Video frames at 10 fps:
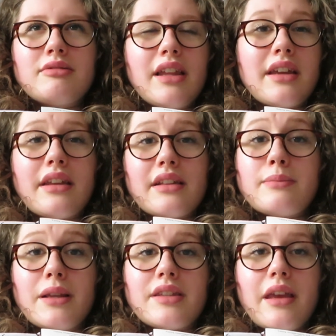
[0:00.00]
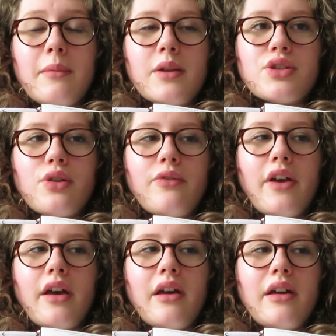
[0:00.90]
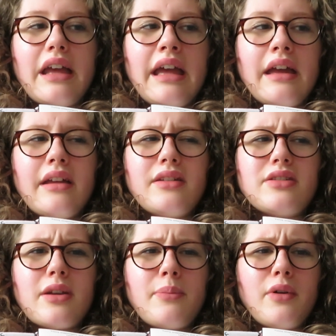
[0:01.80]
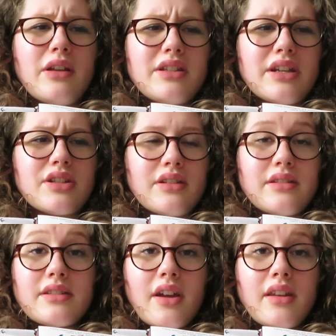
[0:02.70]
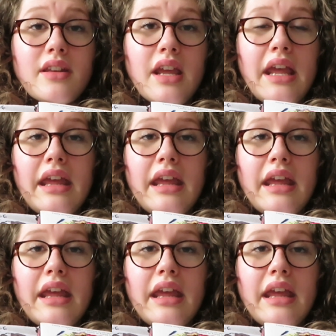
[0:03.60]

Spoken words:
like an explicit image of her and a politician's son,